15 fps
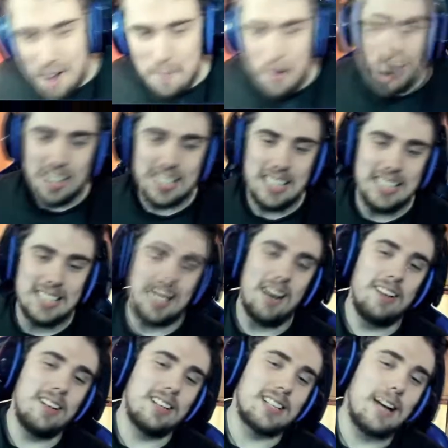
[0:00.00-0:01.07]
Marcos
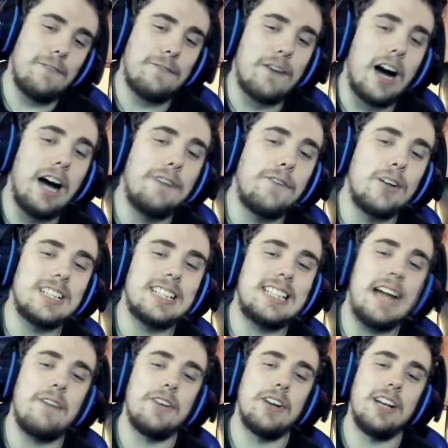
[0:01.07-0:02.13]
Antonio's like
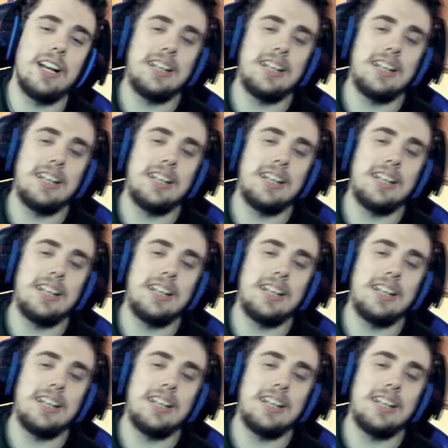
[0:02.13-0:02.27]
5'7"